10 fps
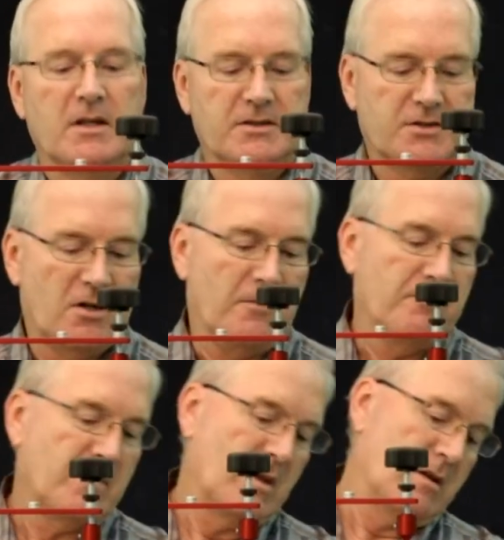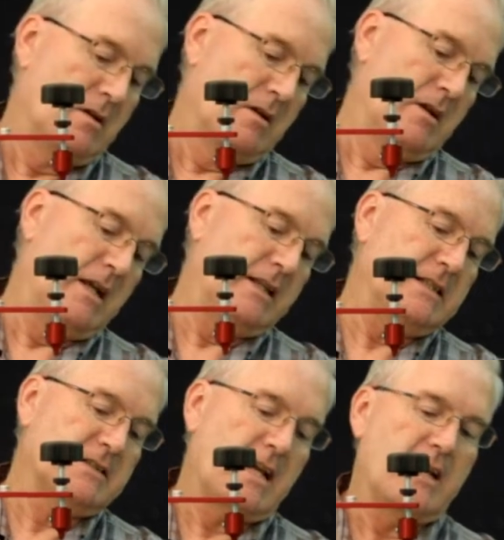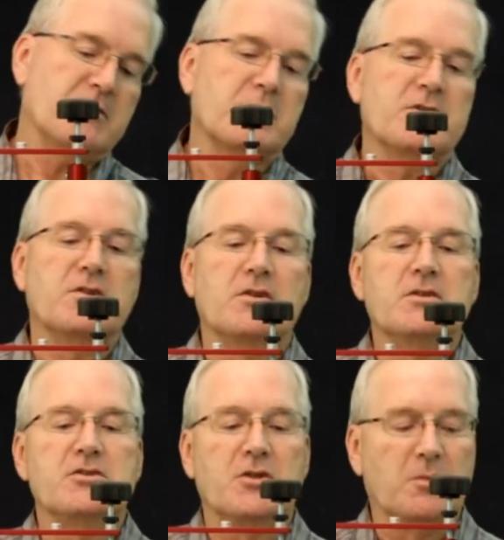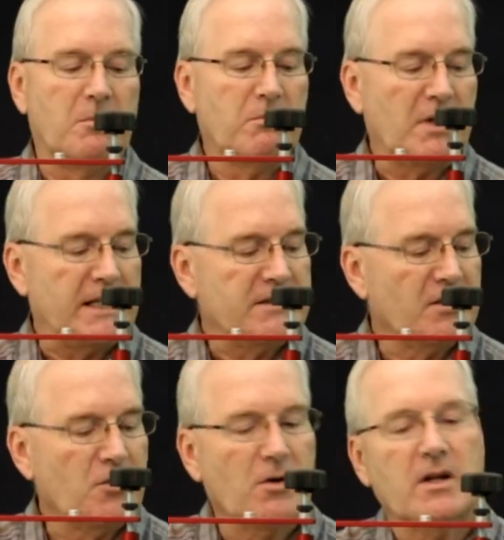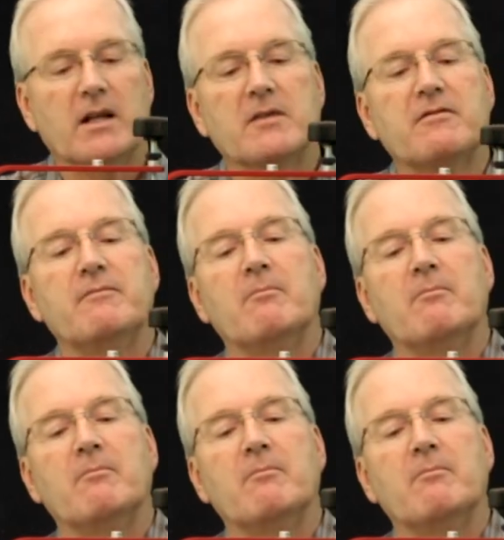So, in this case, what you do is you place the gourd on the